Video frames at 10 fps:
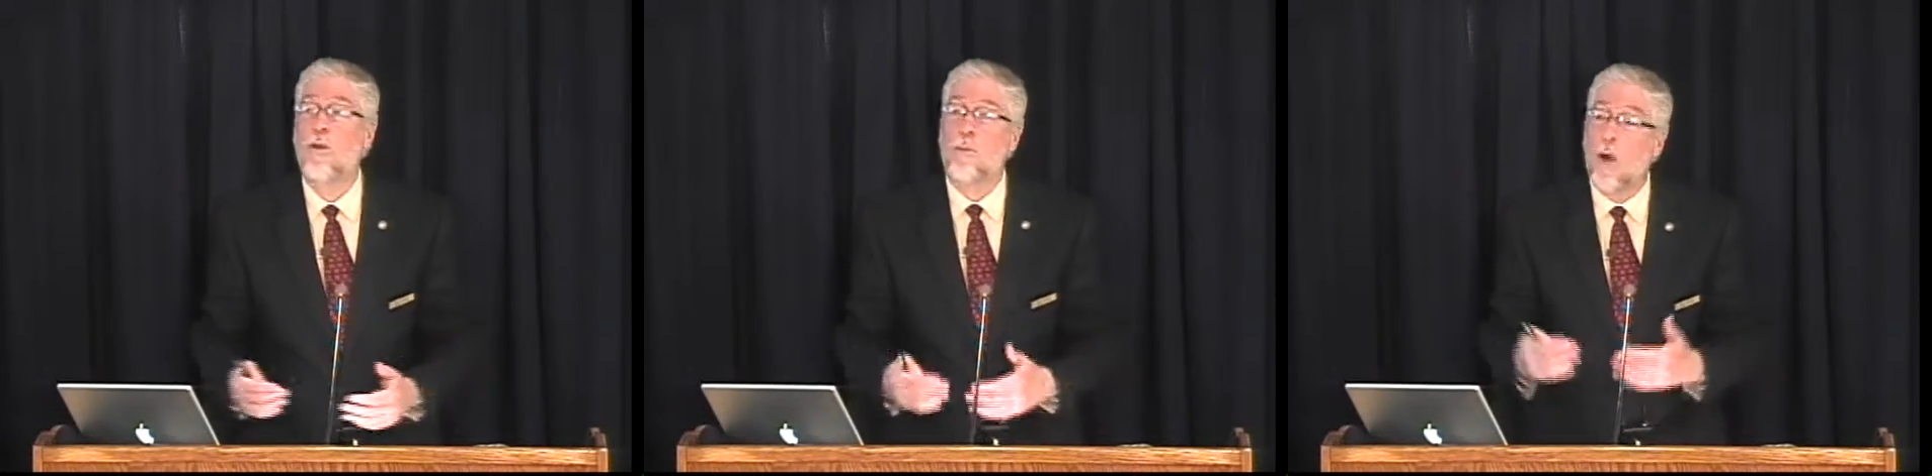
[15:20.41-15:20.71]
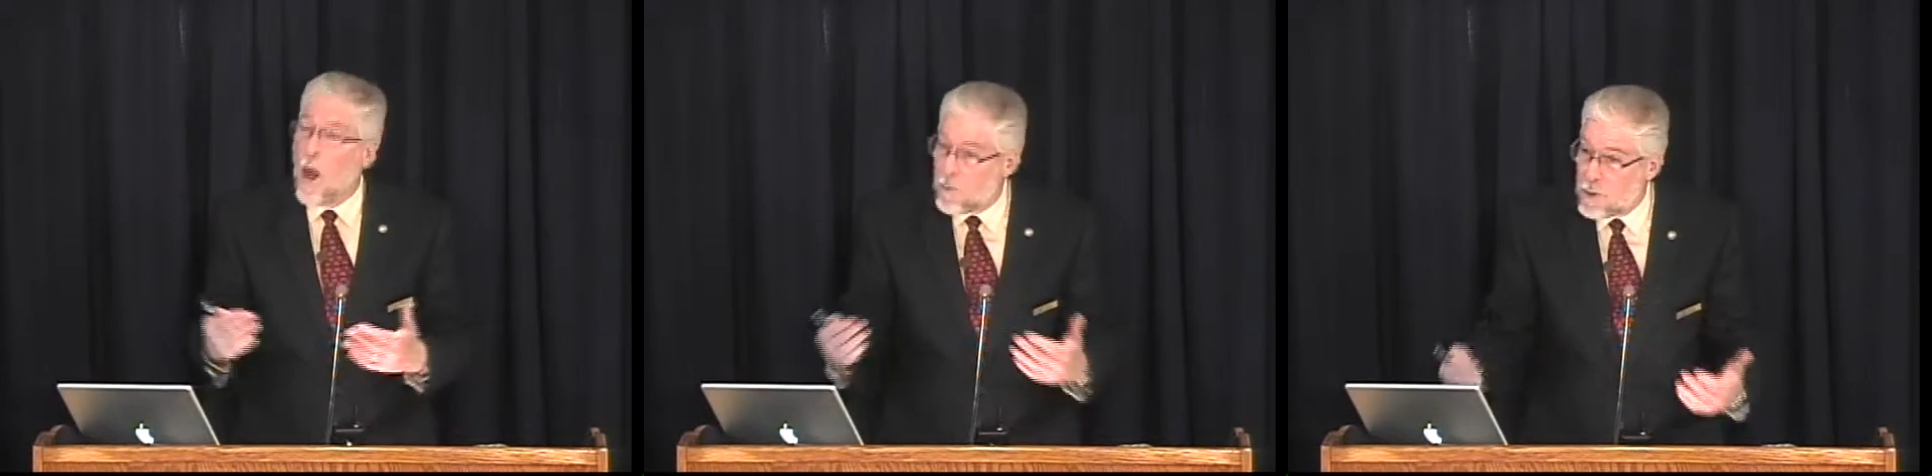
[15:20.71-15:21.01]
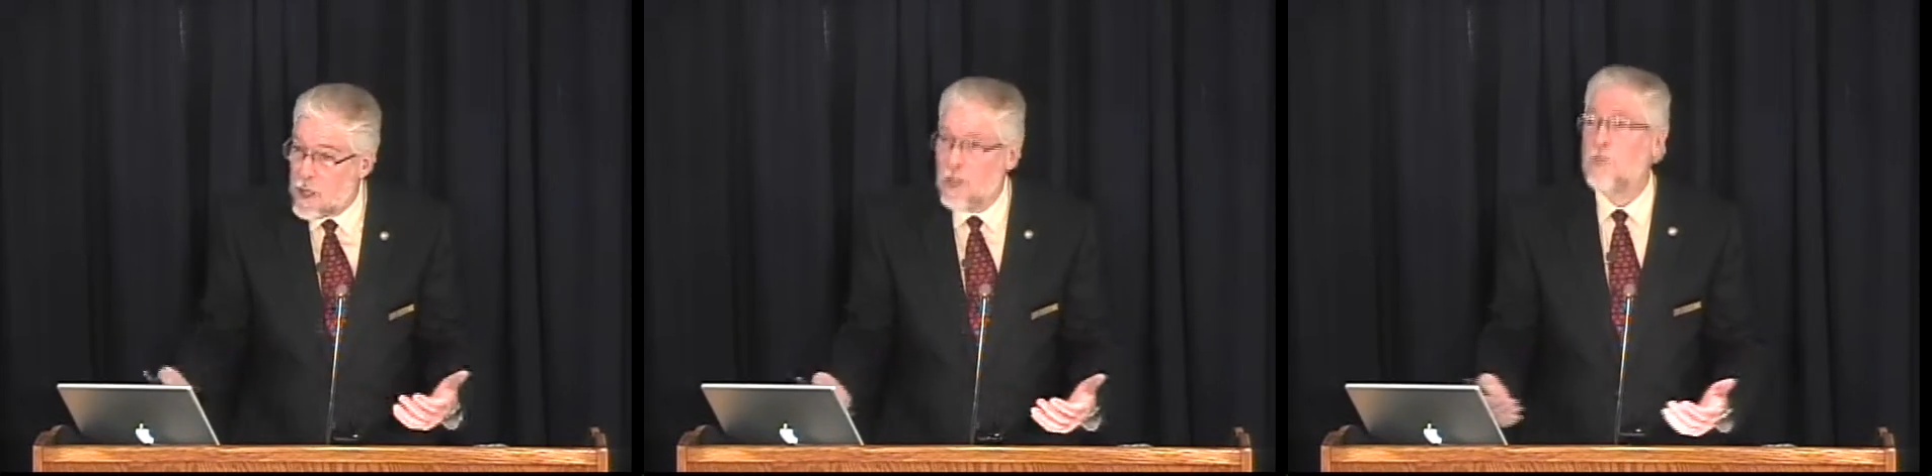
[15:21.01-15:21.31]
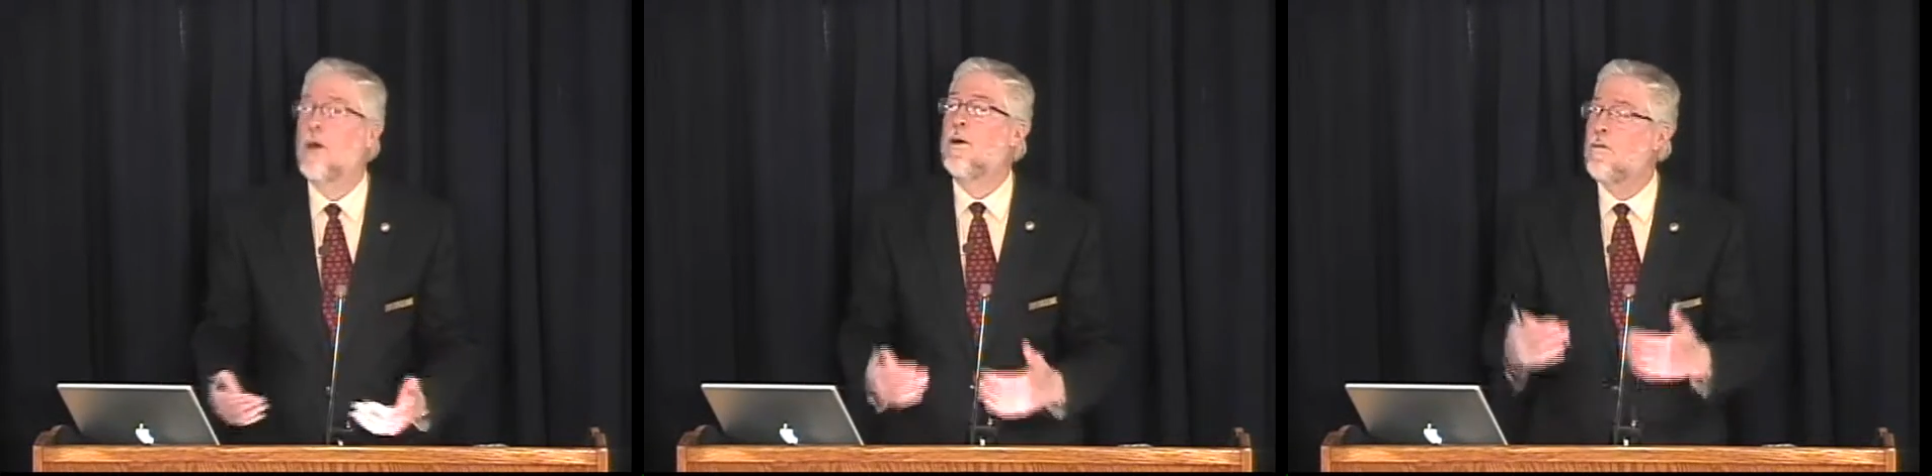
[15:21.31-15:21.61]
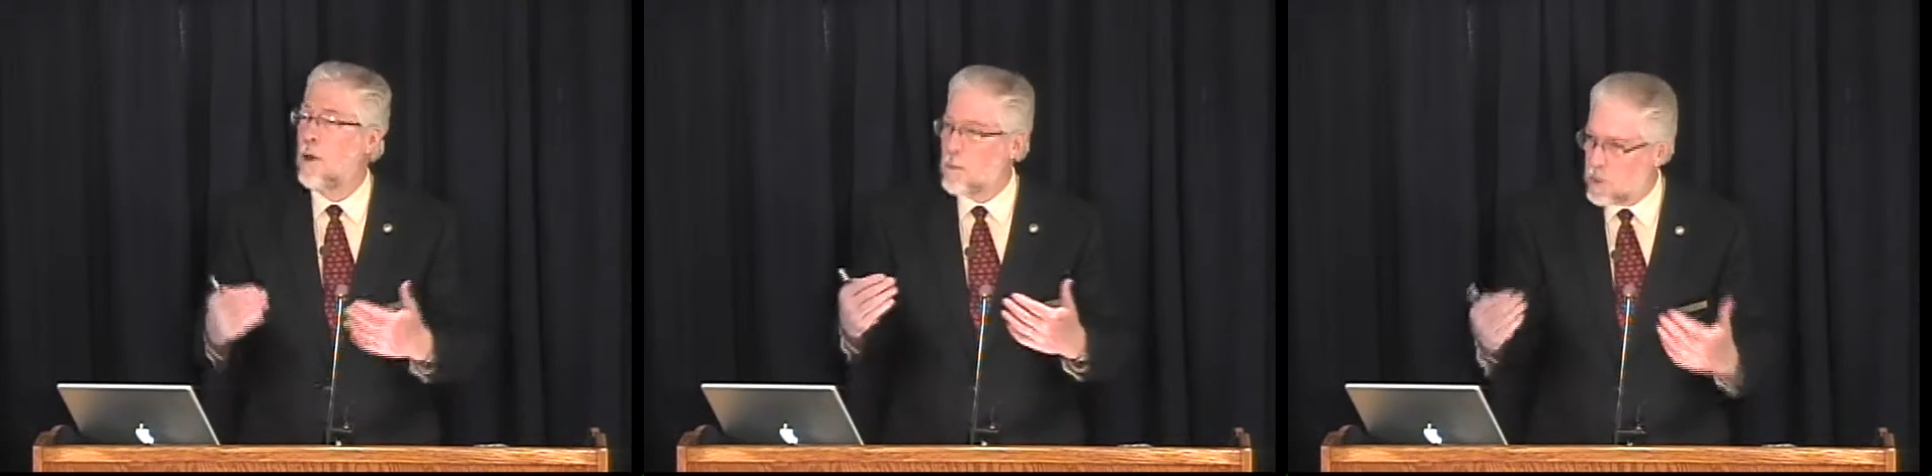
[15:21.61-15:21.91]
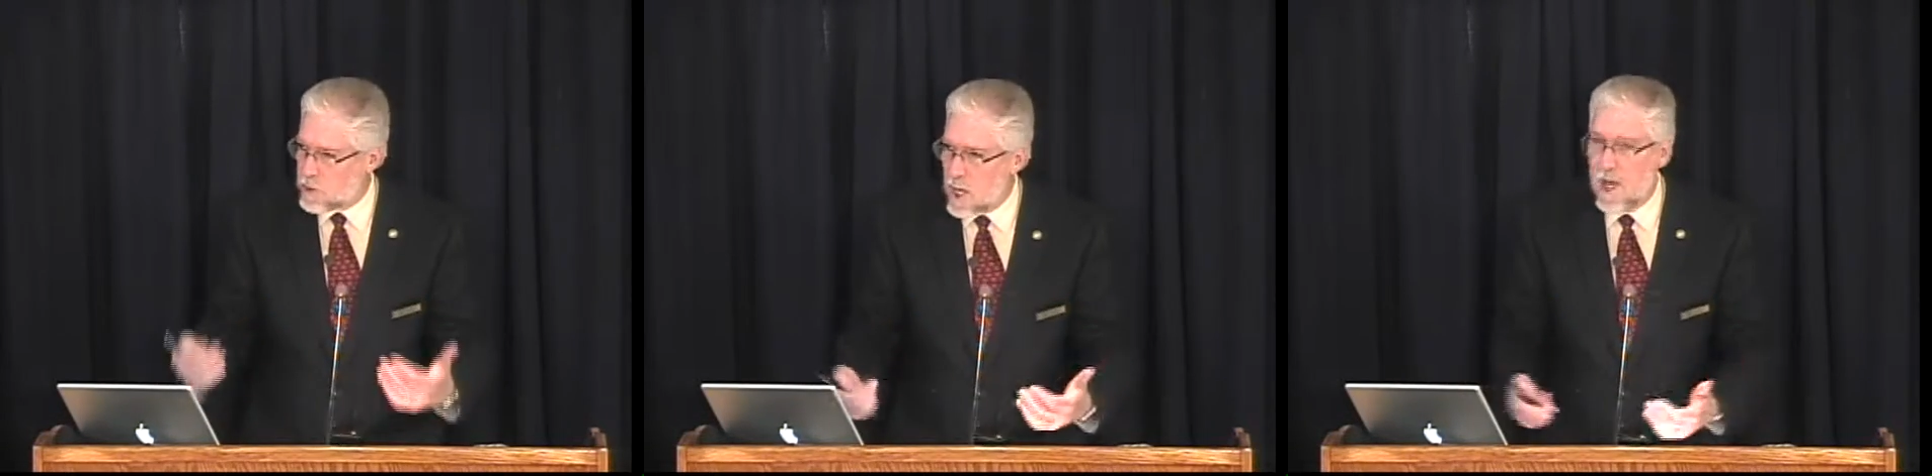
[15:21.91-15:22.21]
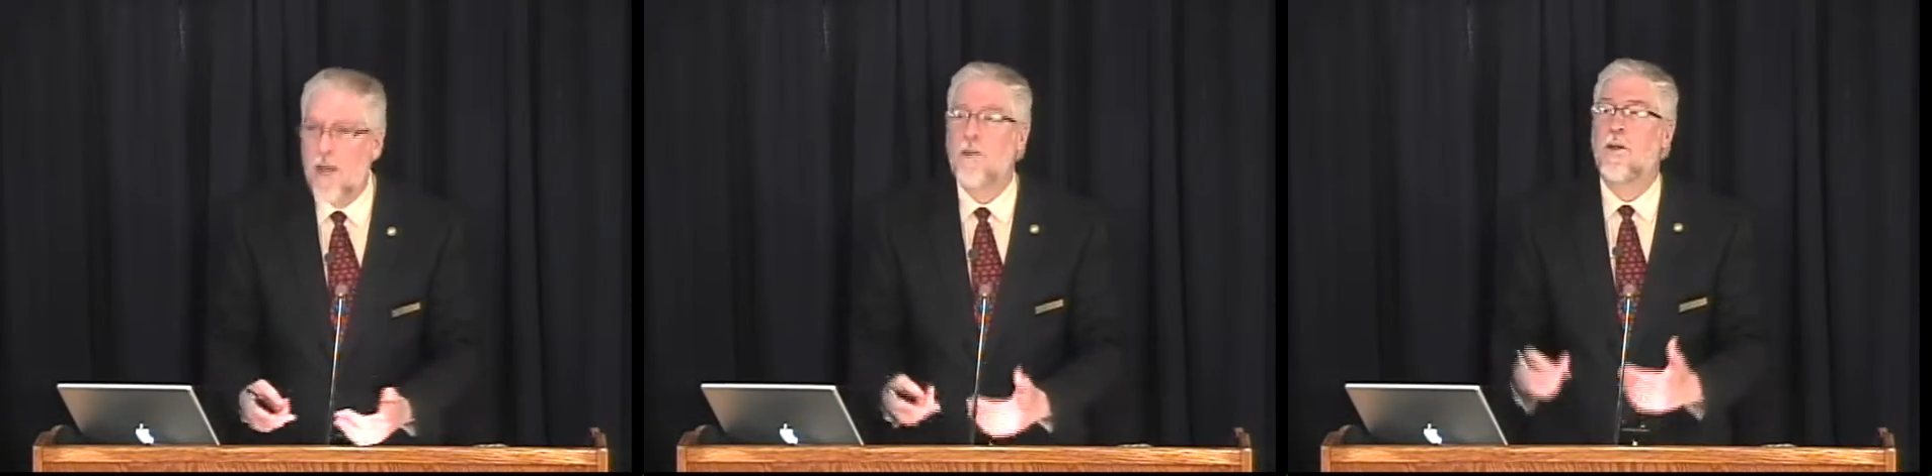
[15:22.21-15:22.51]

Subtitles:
the prophecies of a Messiah.